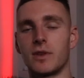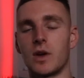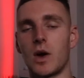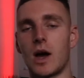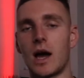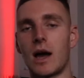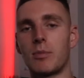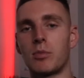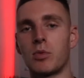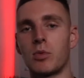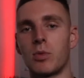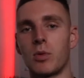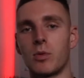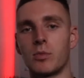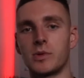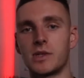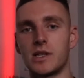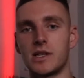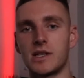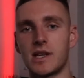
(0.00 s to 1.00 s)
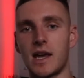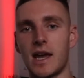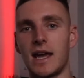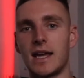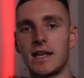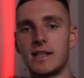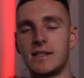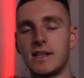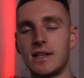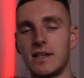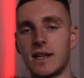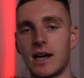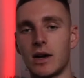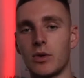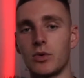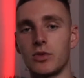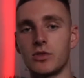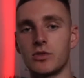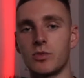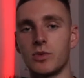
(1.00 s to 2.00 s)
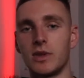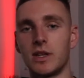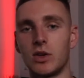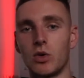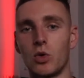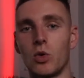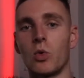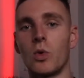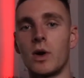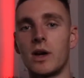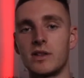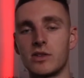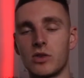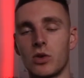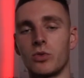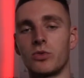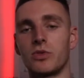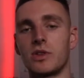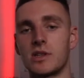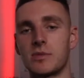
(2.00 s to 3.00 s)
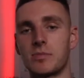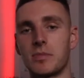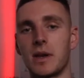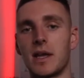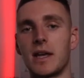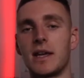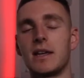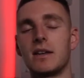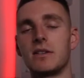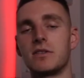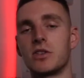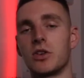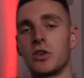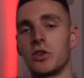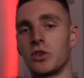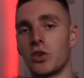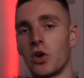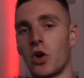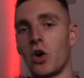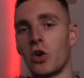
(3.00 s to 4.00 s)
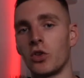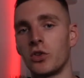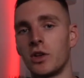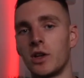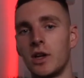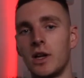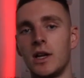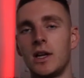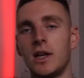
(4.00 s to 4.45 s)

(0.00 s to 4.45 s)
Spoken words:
Now, Apple promises 18 hours with the always on display turned on.